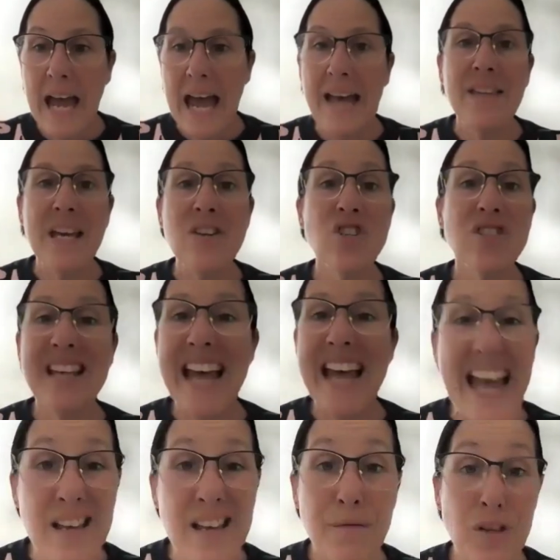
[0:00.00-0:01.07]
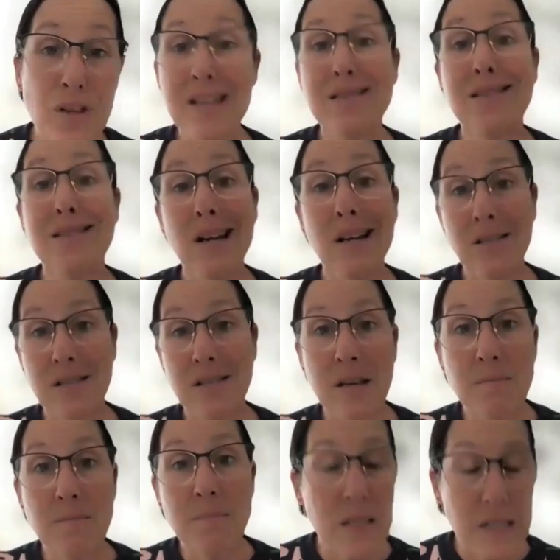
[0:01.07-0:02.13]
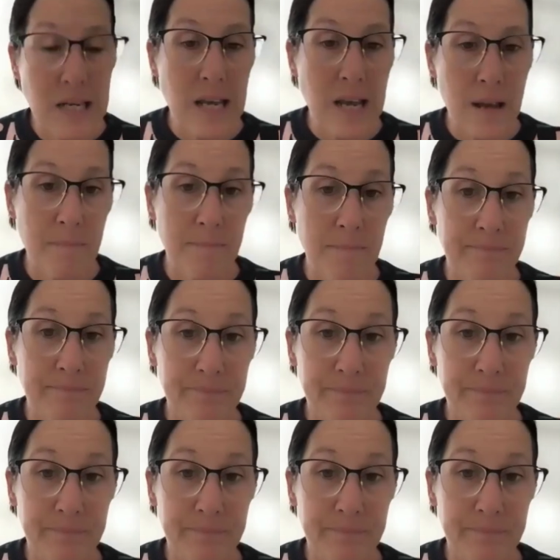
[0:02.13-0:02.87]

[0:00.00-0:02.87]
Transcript: And then just say, hey, if you get stuck, send me a DM.